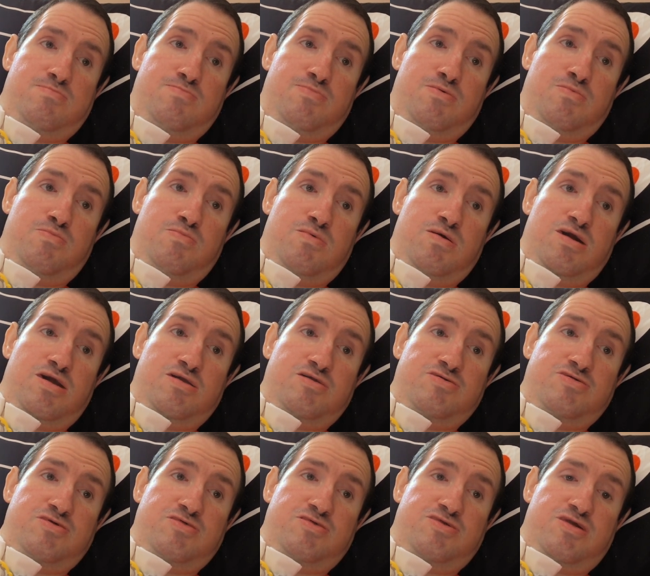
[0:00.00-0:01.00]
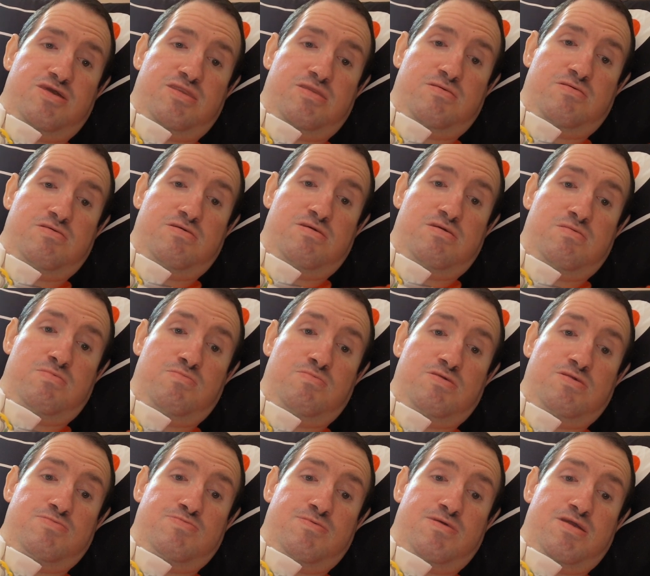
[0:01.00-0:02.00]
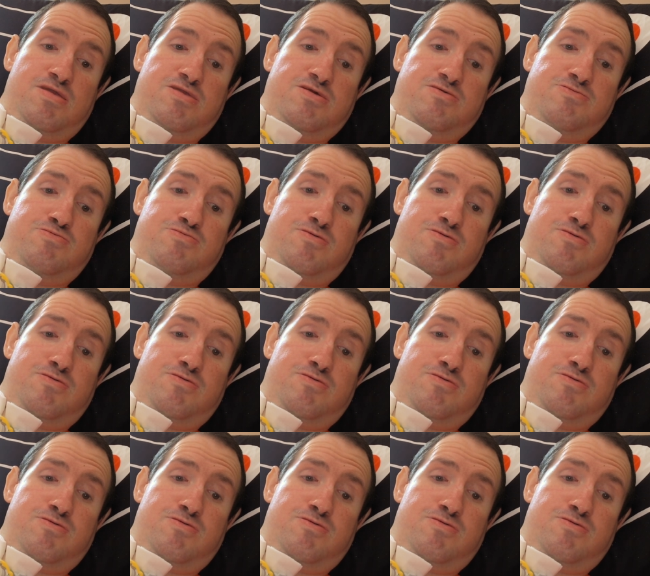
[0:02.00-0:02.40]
But Washington responded